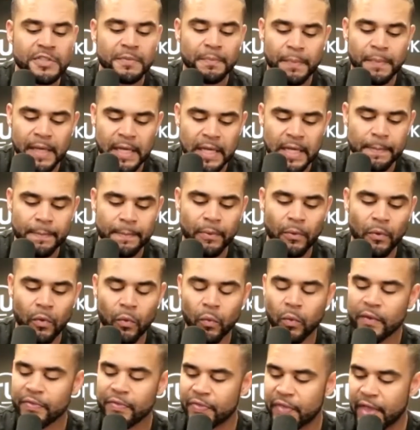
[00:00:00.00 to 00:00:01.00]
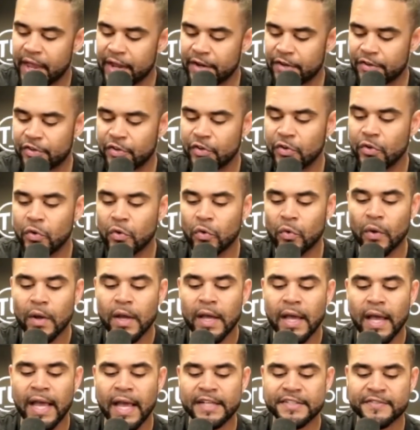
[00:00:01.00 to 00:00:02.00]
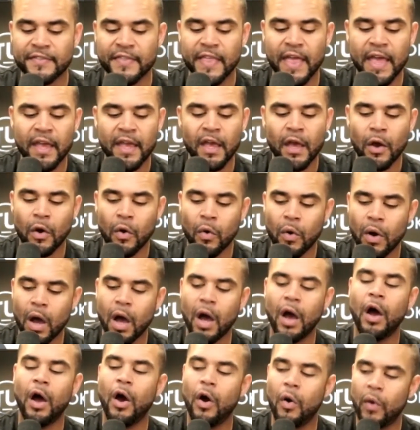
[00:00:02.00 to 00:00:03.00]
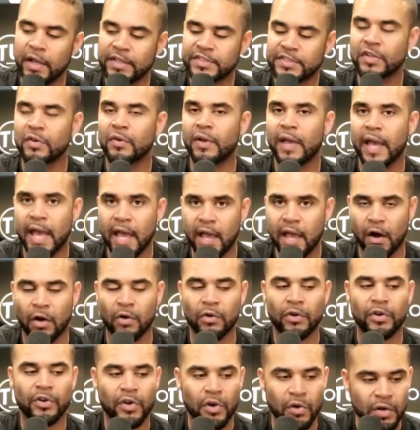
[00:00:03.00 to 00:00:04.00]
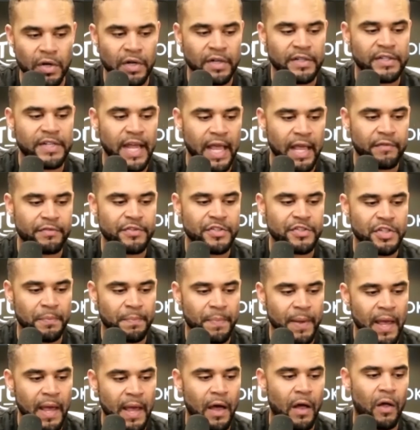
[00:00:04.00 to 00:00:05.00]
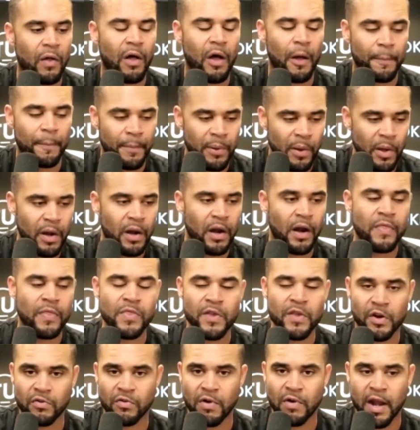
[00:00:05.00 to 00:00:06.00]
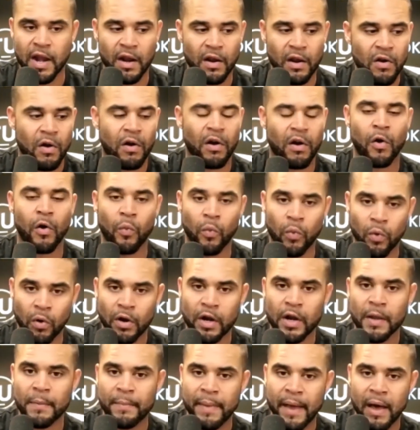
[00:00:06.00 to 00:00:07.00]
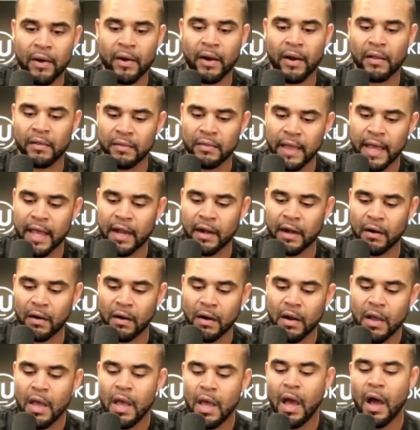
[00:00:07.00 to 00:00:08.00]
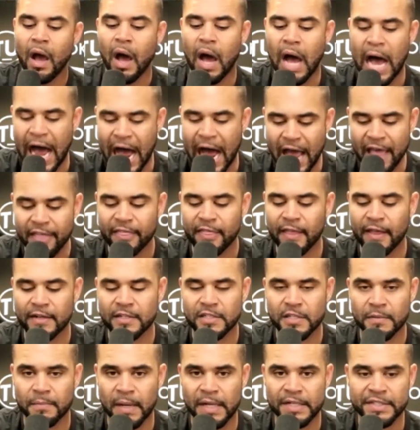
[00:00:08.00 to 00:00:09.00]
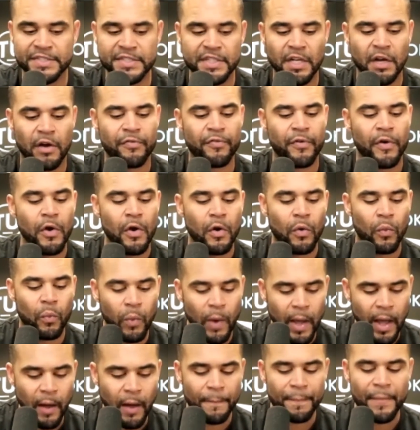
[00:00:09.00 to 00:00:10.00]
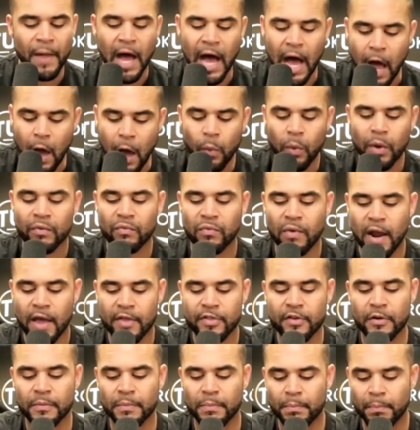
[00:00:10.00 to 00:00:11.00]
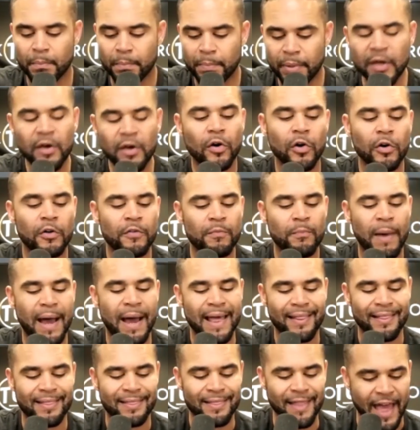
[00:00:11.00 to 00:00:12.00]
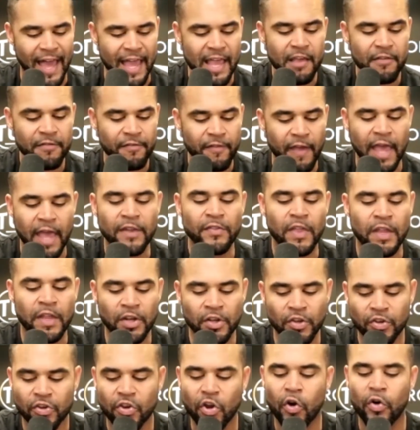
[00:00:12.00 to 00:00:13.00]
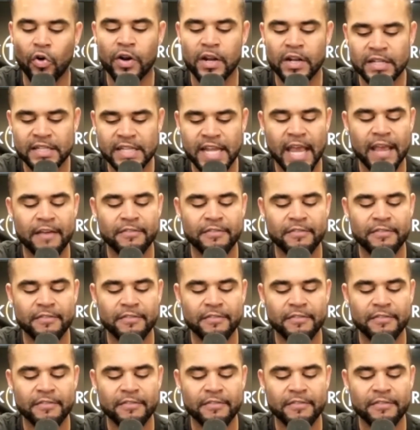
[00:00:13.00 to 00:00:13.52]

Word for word: people, what they do is they go, oh, it's okay. I'll go to Dave Chappelle. I'll put it on the credit card. I'll worry about it later. I think to myself, well, I would rather build my life and then go to Dave